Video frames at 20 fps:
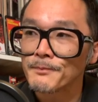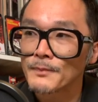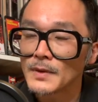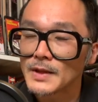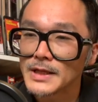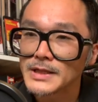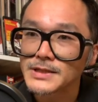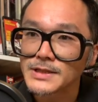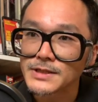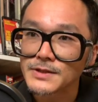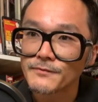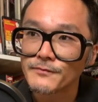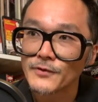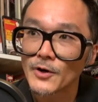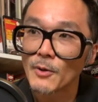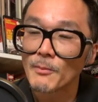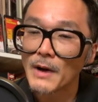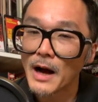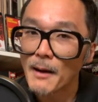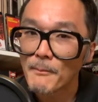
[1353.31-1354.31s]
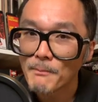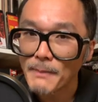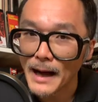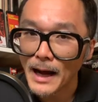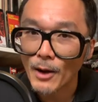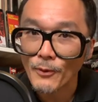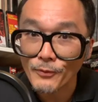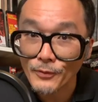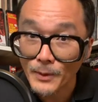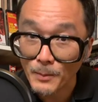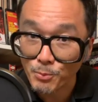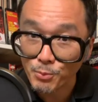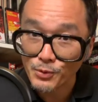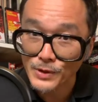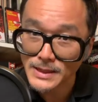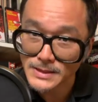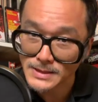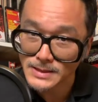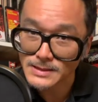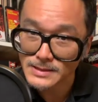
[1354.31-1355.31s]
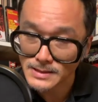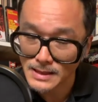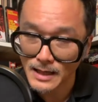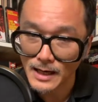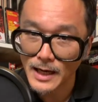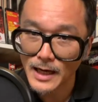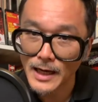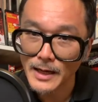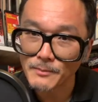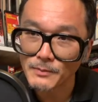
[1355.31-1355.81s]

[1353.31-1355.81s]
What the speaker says: this is a film about the present time,